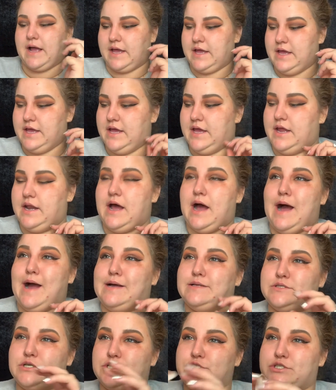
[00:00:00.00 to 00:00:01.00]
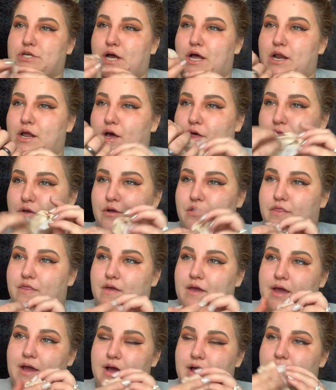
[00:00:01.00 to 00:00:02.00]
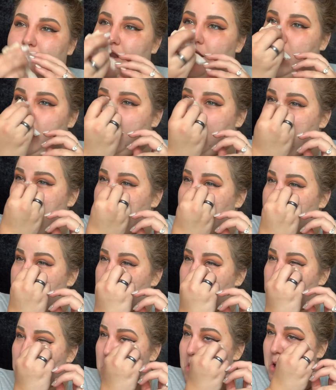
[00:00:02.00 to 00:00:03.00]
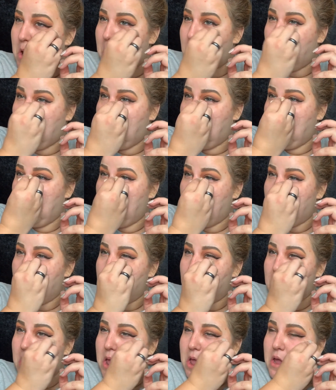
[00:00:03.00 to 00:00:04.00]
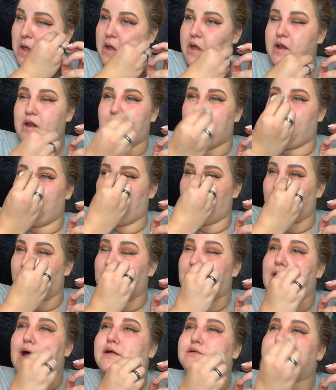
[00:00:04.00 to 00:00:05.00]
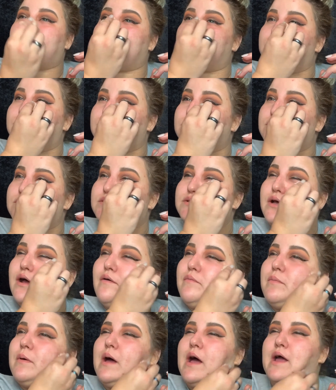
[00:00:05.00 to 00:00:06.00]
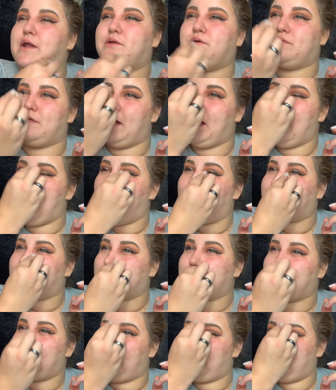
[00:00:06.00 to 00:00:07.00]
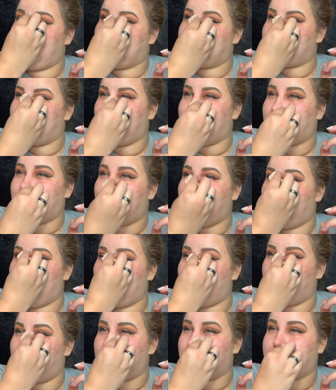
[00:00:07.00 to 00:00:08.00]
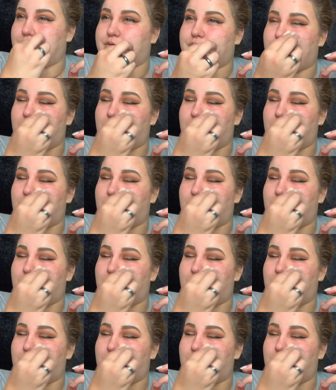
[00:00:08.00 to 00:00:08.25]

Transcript: and eyes are done other than, you know, lashes and stuff, but I do that after my face makeup, so